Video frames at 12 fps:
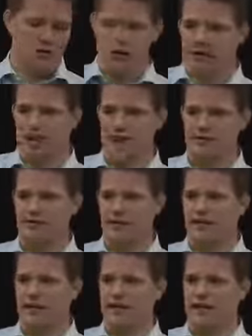and a recap, stuff
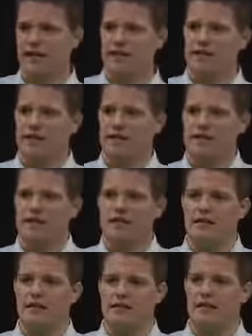like that. Like, again,
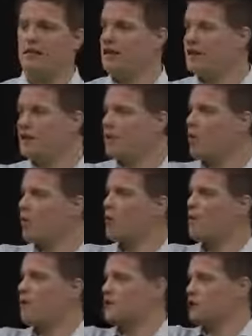the core
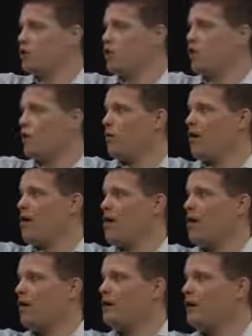things is the who, what, why,
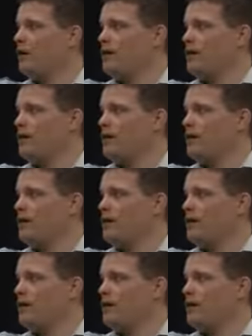how.